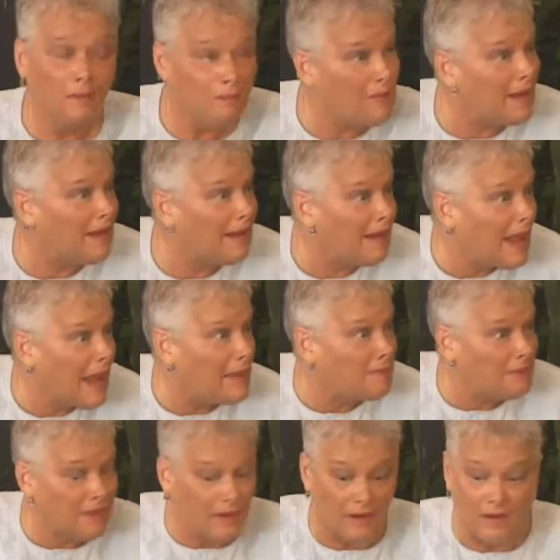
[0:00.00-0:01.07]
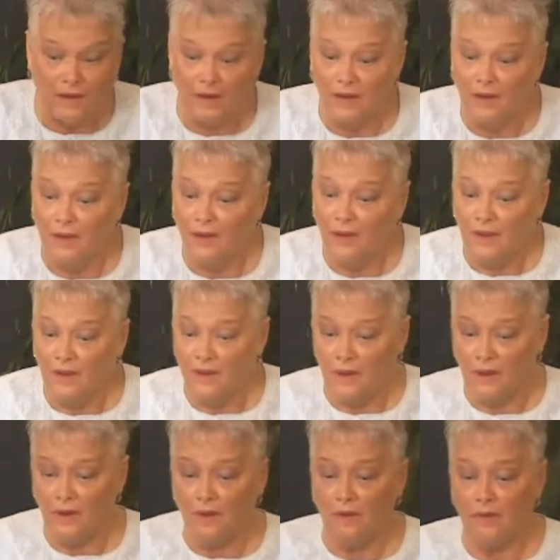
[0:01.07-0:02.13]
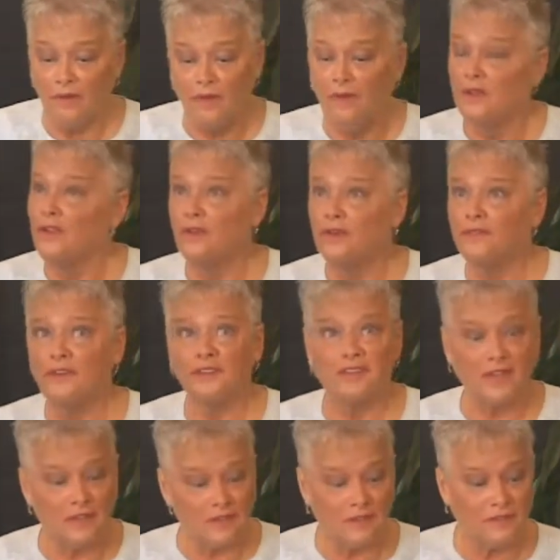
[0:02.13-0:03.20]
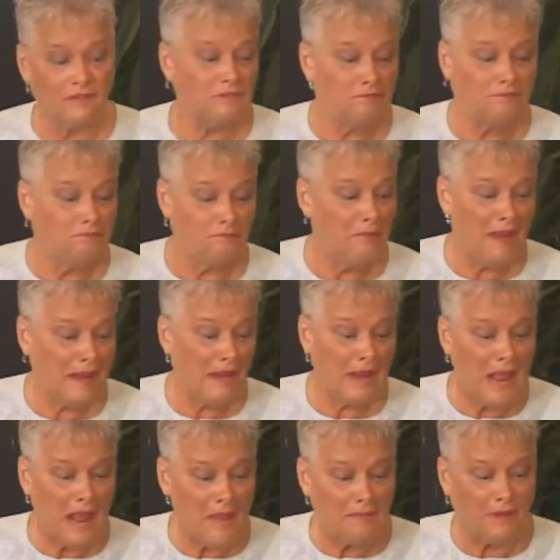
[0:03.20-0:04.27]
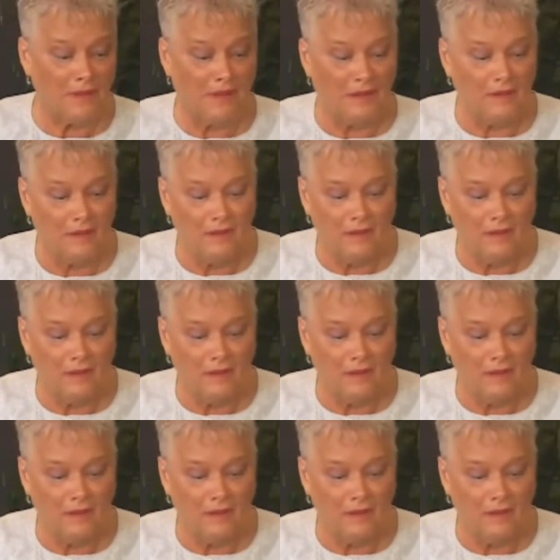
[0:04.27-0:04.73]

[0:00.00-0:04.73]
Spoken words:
Make it happen. You know, universe hears, make it happen.